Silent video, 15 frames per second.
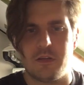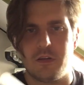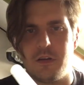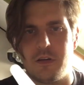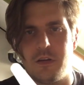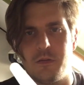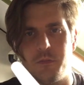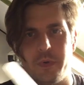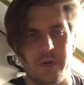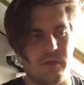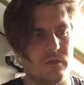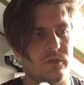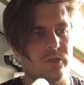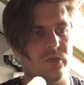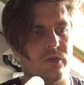I'm
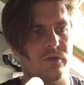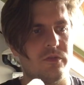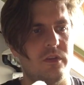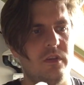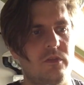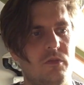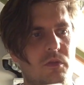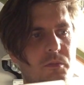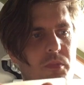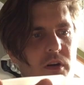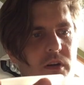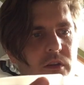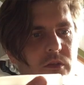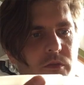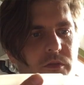not sure if these were
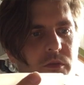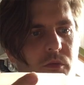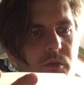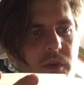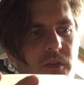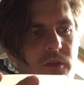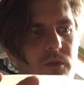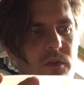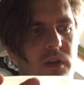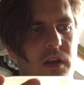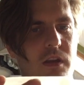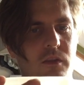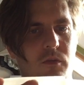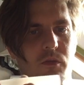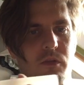part of the original
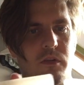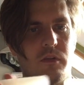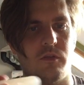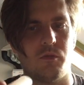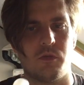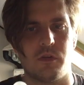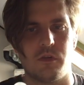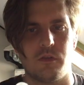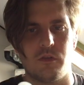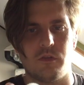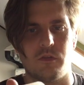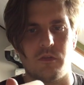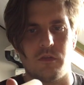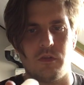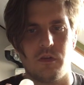kit or these were
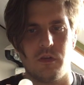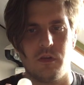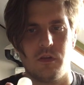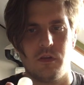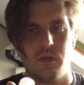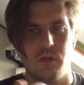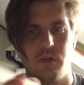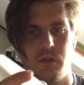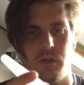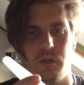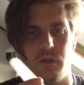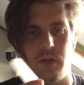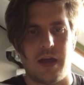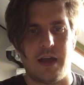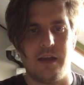just
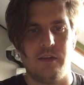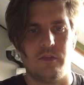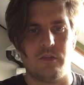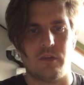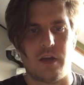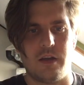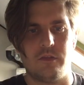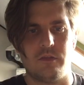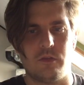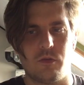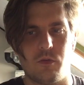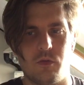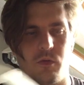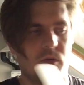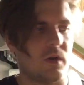ice
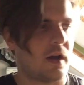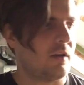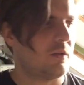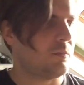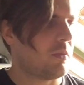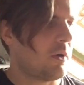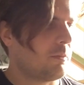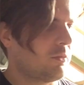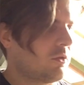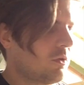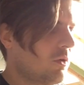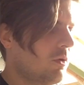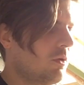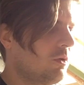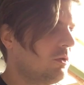
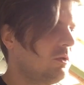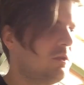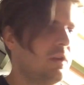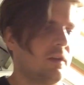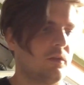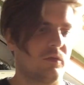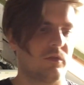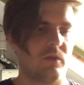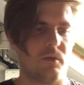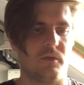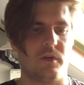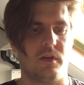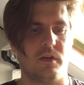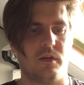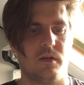popsicle sticks or
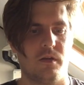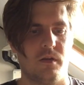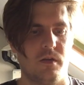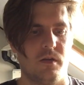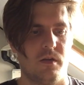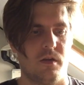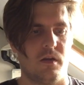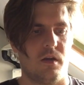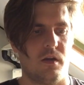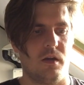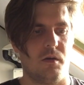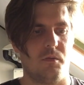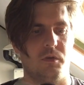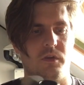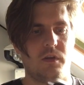something.
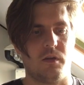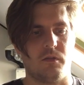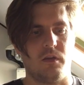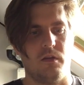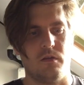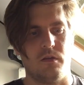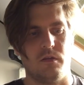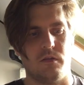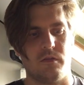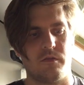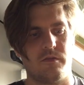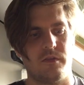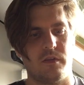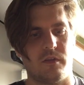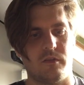But yeah, they
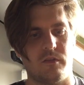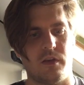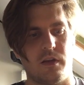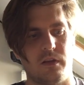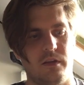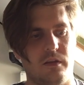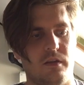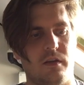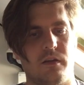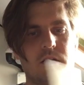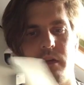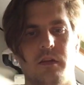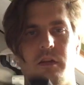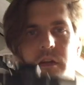fit exactly in there.